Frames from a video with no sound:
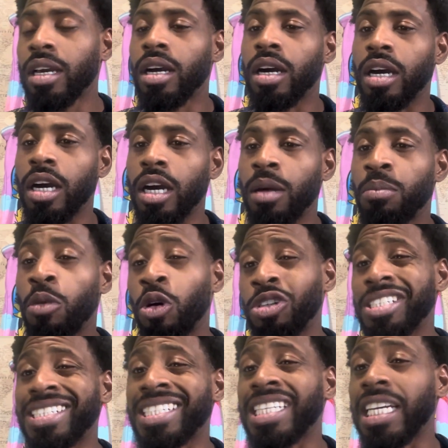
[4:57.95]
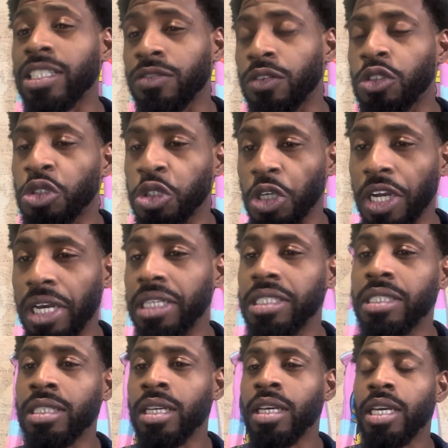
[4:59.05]
more successful
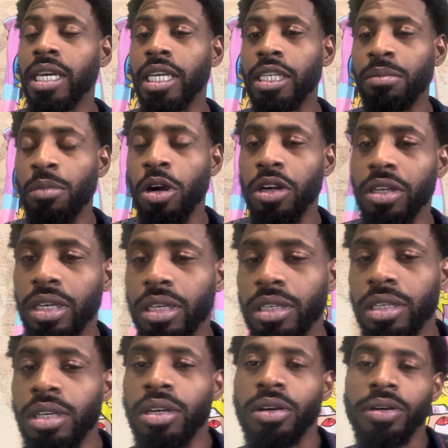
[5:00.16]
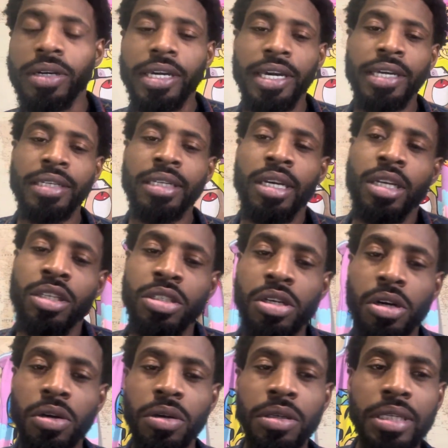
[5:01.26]
trades in the market. Okay,
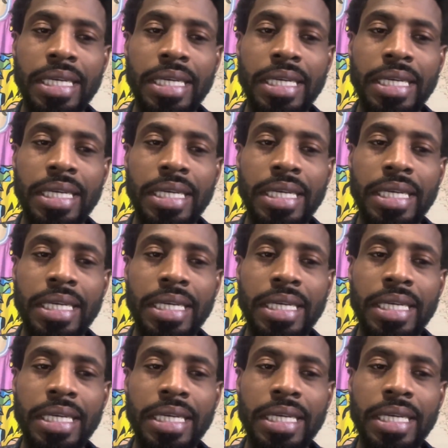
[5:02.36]
so